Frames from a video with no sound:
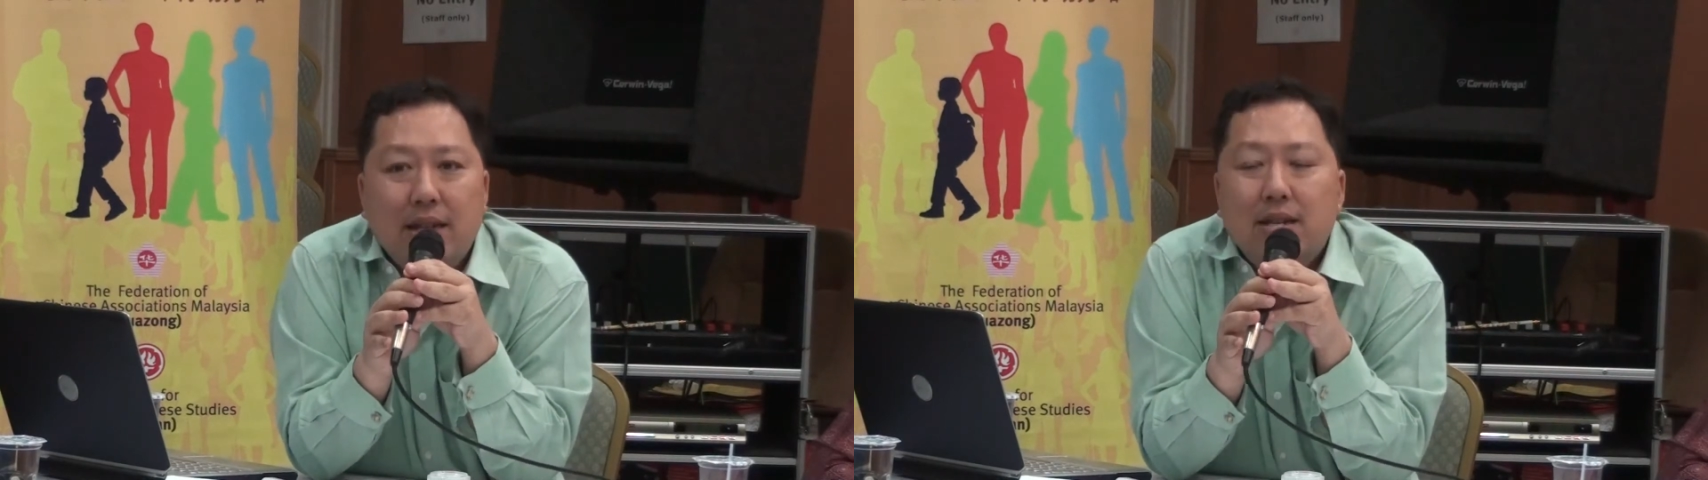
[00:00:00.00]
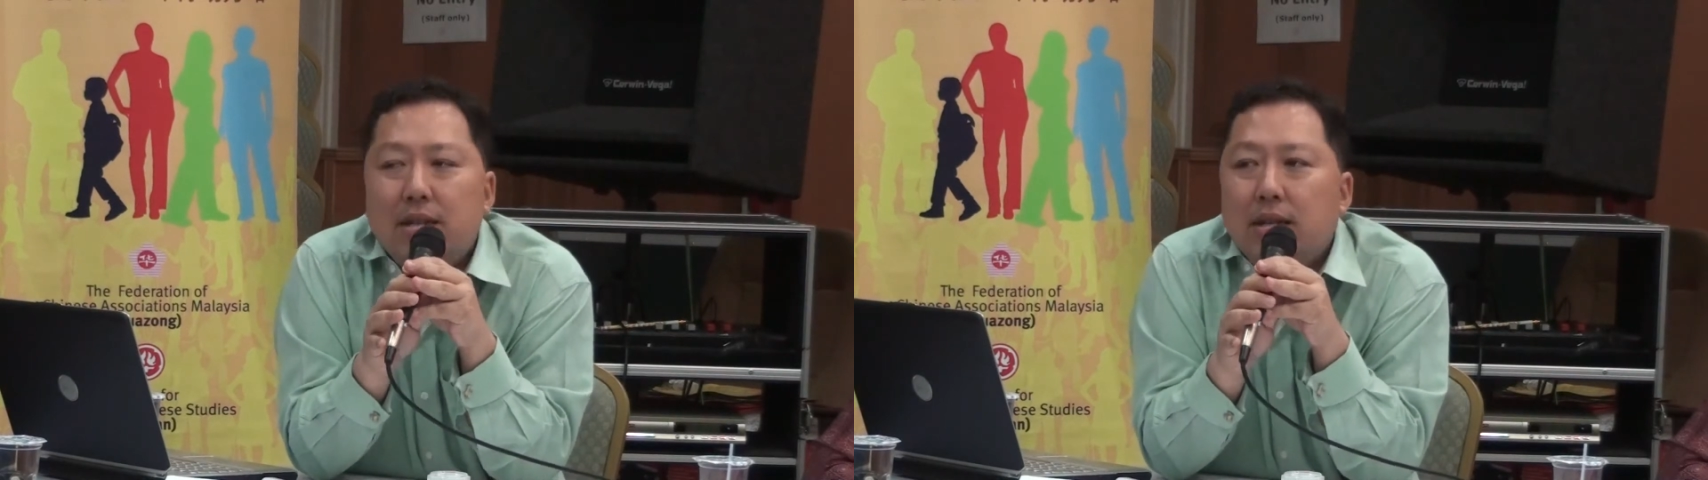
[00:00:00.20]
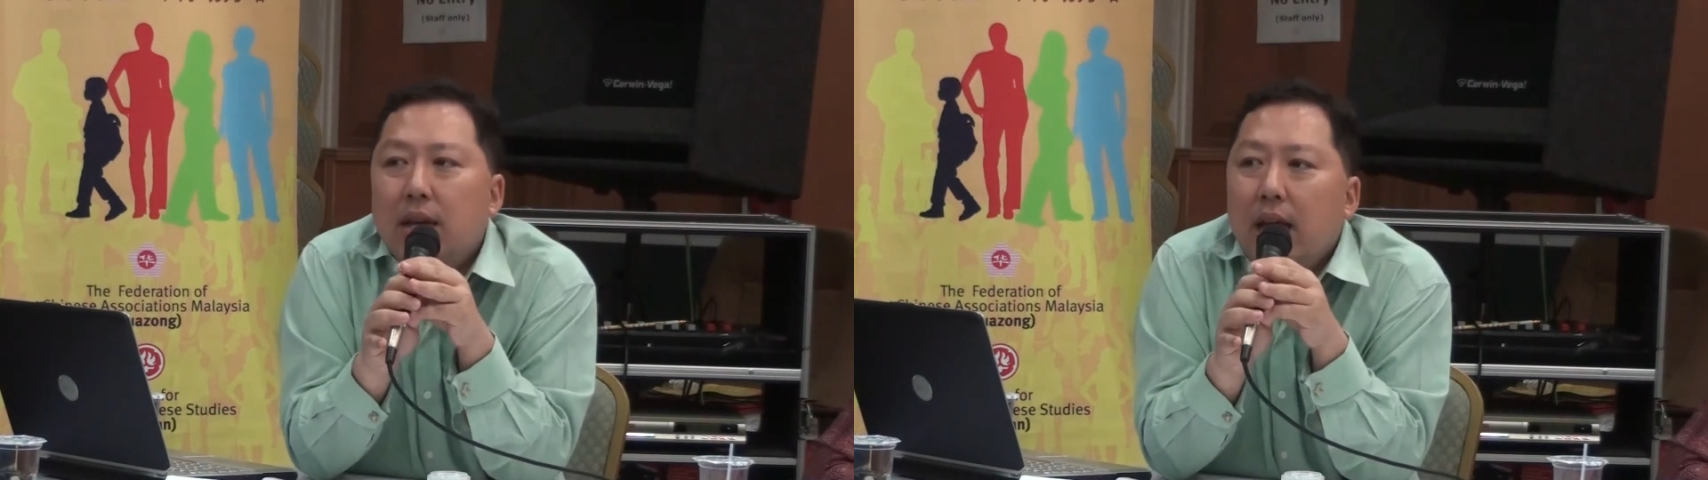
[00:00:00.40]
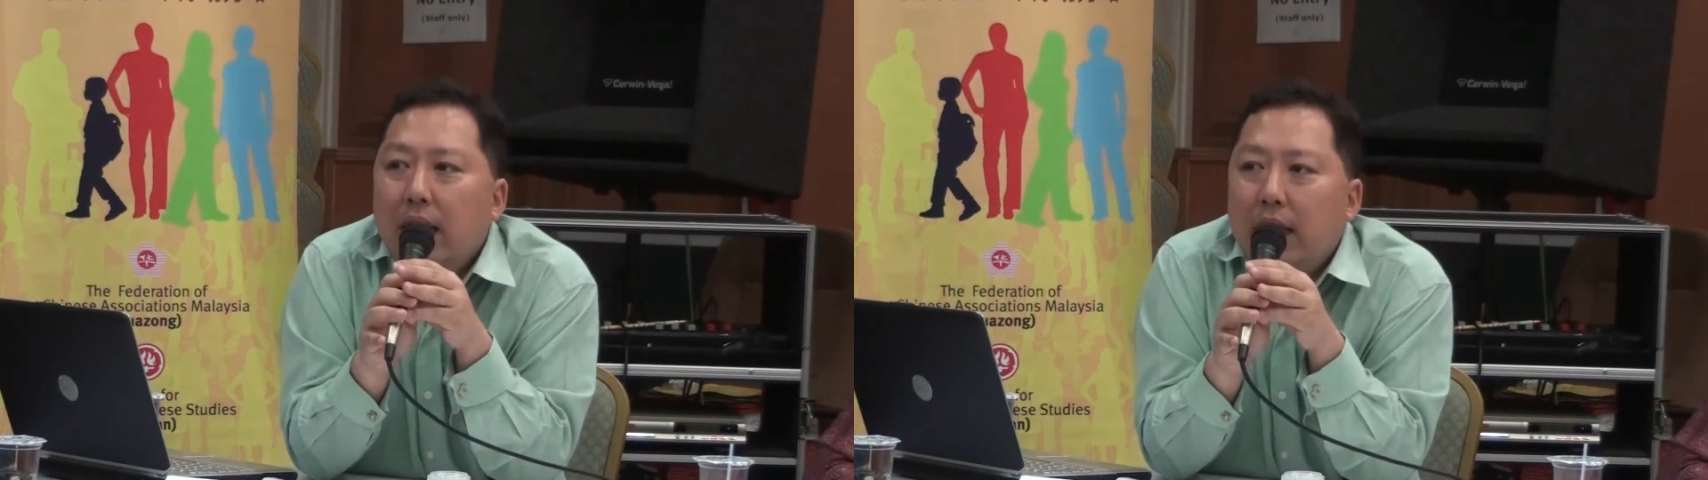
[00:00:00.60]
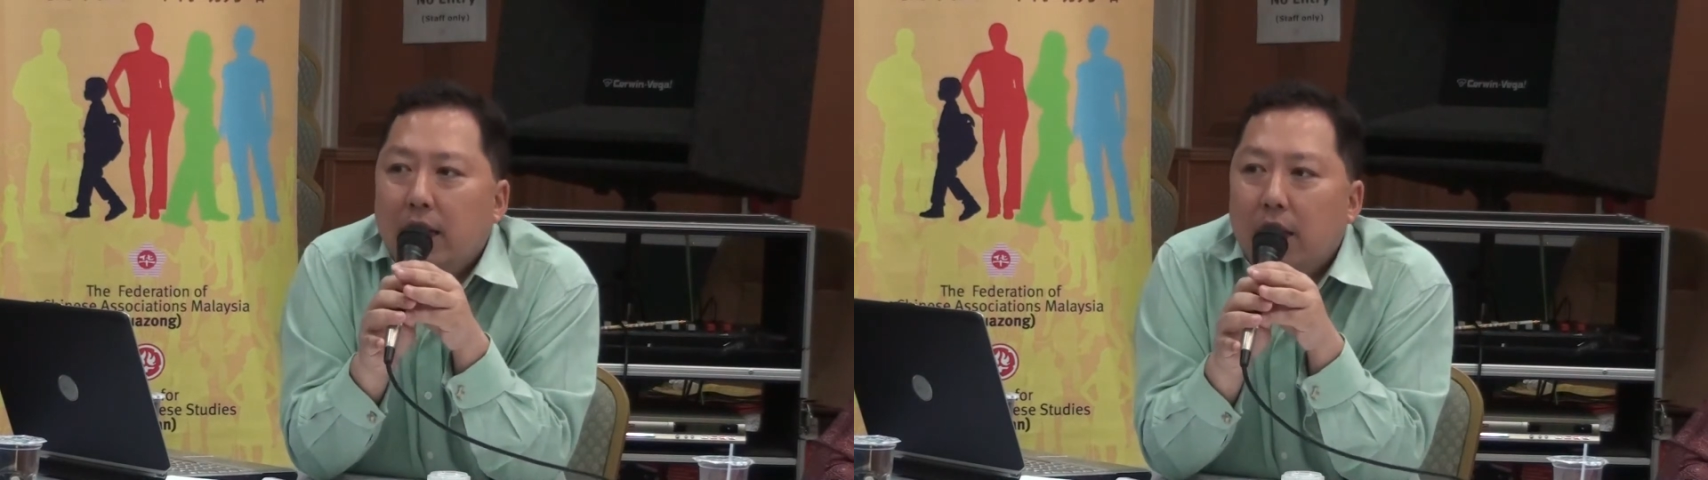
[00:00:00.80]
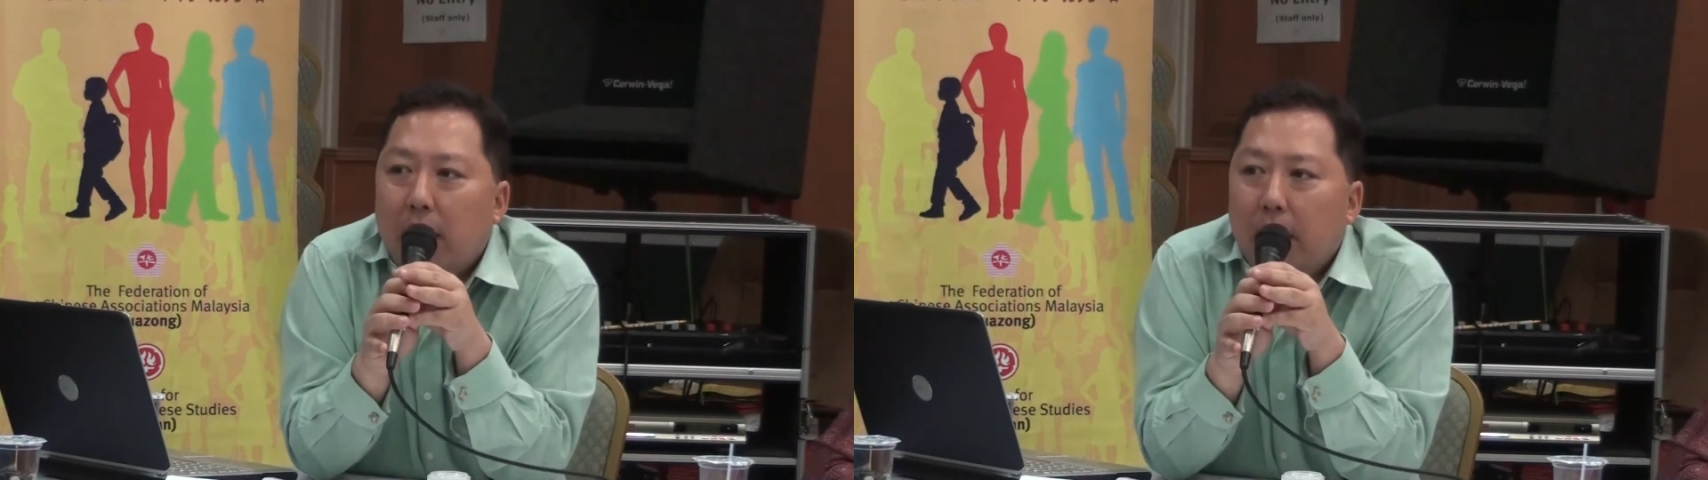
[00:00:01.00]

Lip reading: citizen in